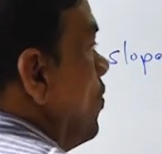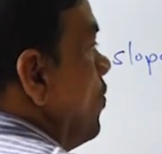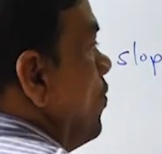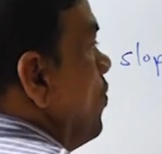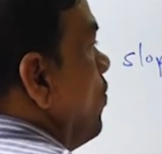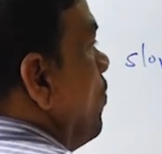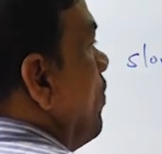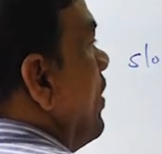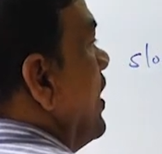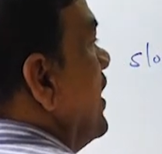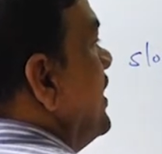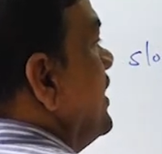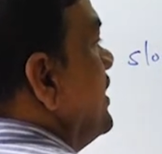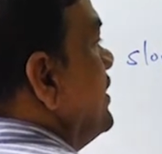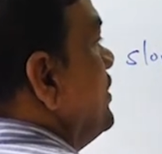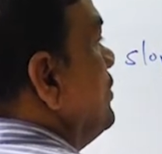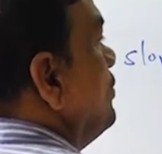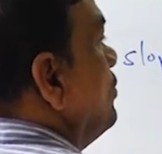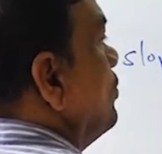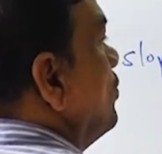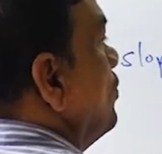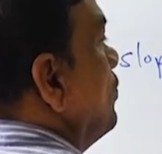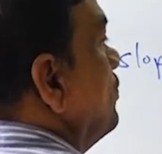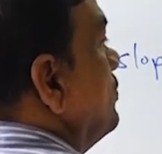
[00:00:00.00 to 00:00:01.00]

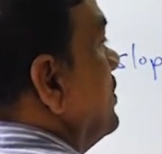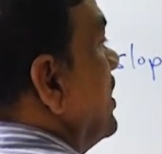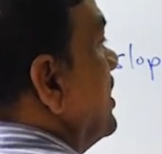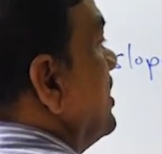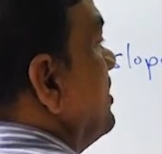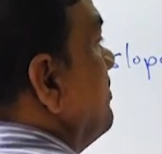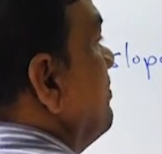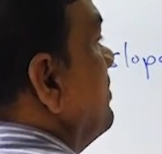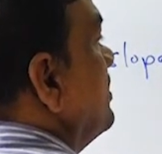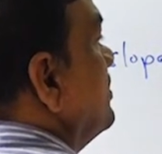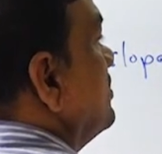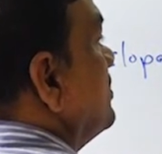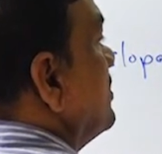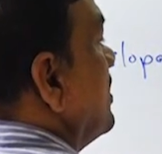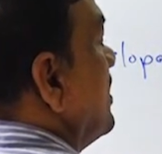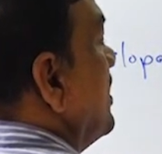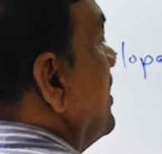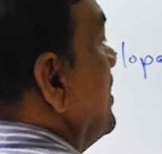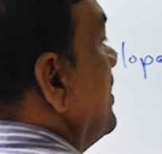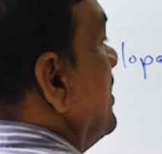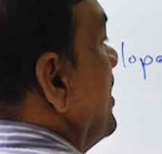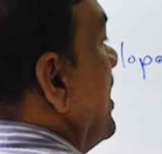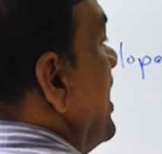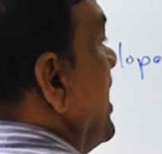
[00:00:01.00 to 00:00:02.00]
y2, that means
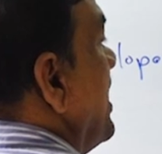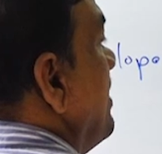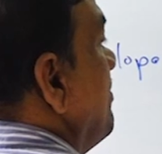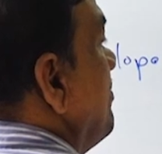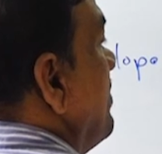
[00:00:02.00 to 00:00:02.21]
A